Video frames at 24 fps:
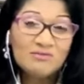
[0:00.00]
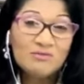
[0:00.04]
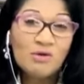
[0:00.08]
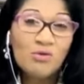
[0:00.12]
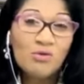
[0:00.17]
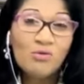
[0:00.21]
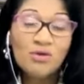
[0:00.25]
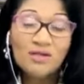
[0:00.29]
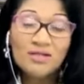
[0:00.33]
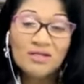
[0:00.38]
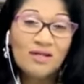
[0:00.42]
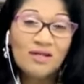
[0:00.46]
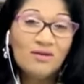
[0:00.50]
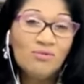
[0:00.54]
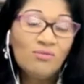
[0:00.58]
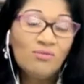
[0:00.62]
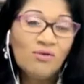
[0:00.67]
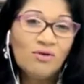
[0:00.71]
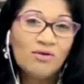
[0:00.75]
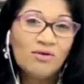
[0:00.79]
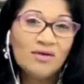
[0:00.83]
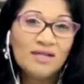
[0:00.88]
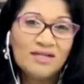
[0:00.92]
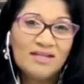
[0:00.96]
We were not
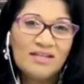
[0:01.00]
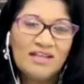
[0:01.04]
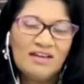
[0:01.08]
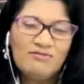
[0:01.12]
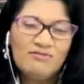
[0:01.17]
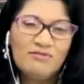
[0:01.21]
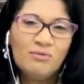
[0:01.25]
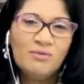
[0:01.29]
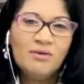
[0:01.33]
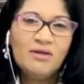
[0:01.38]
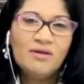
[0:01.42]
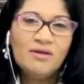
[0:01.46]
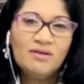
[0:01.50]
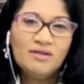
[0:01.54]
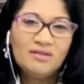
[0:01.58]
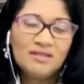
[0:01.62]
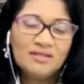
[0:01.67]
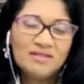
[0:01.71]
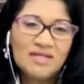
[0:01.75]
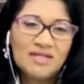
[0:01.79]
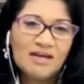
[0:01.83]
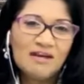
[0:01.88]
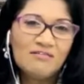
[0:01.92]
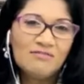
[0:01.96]
warned, and therefore we could
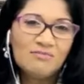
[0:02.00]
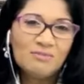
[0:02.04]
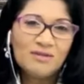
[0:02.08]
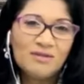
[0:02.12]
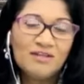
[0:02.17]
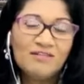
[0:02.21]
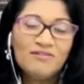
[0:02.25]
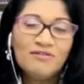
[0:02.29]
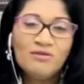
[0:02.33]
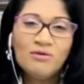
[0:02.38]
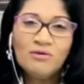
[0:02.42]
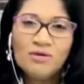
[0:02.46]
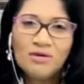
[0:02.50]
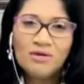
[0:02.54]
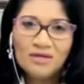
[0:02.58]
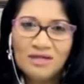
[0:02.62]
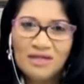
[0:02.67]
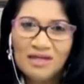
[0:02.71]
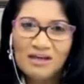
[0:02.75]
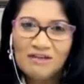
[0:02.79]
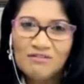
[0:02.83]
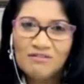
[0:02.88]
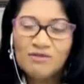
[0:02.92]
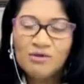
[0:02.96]
not have. But if you could
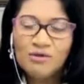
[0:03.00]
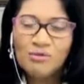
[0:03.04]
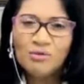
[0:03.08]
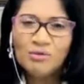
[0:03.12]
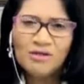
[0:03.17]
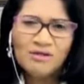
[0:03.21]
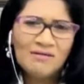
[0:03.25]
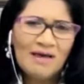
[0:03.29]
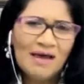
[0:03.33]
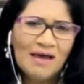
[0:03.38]
have, you would have.